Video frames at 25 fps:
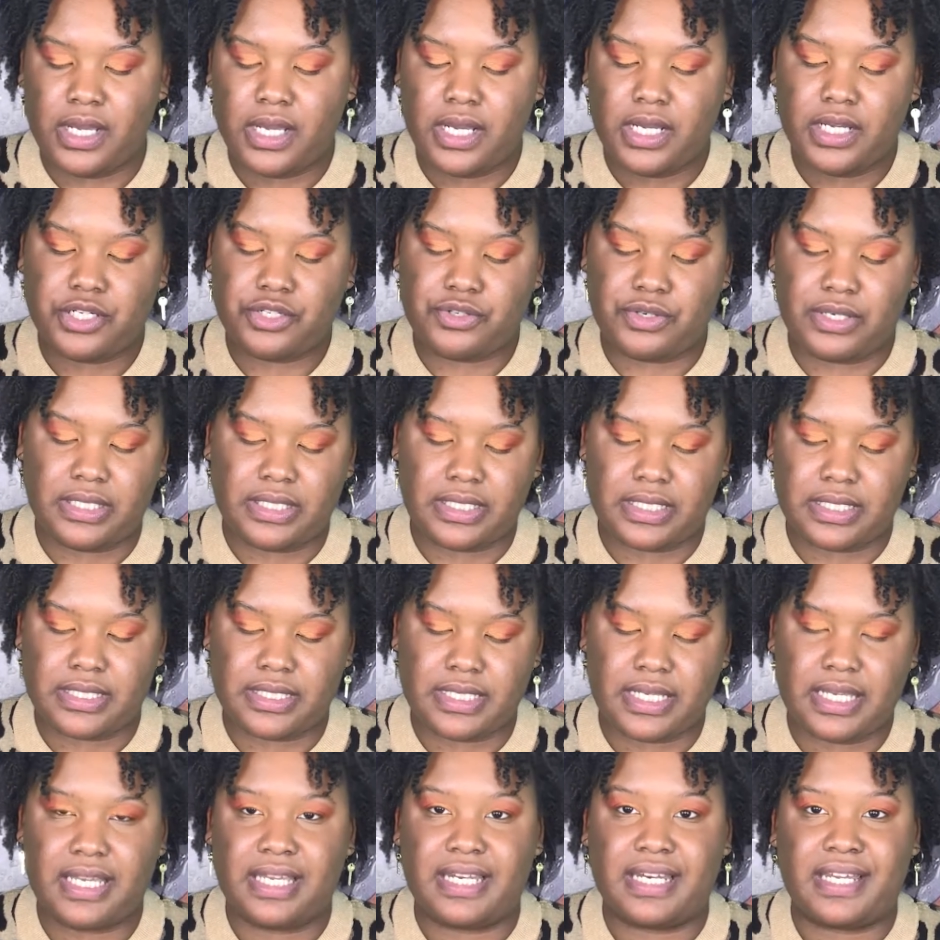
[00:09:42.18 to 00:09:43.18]
treat this
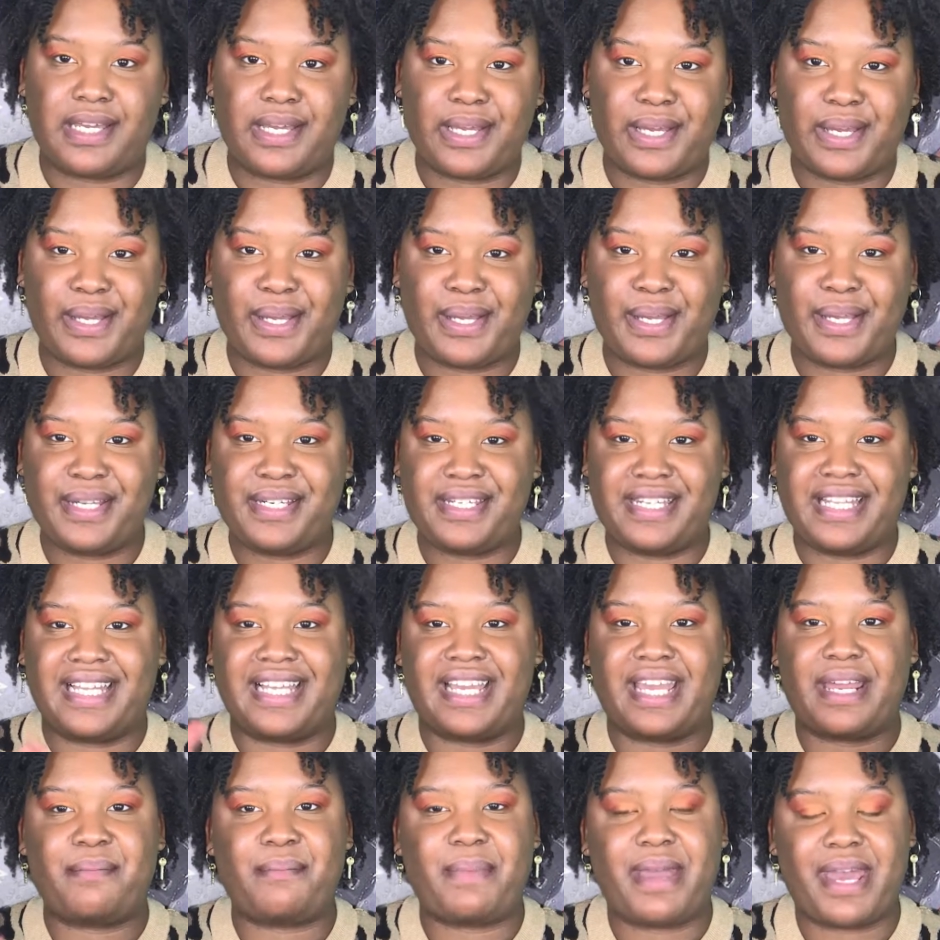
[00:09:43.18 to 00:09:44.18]
in a
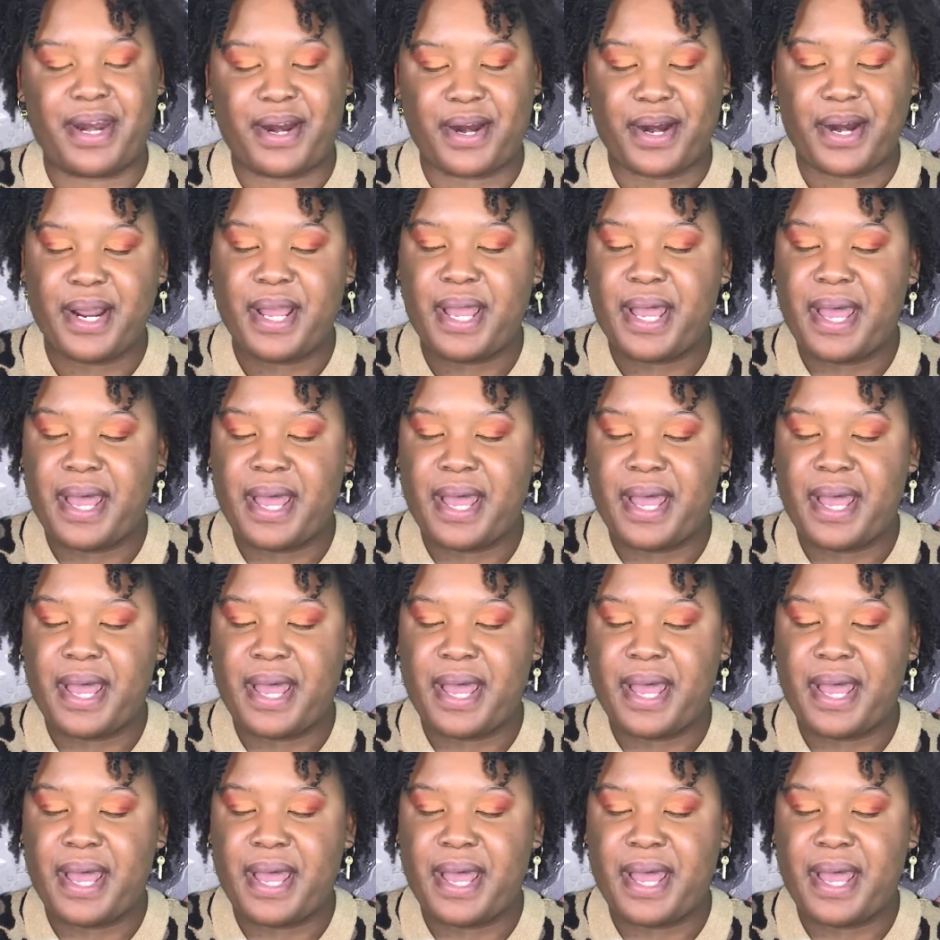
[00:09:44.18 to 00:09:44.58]
delicate manner.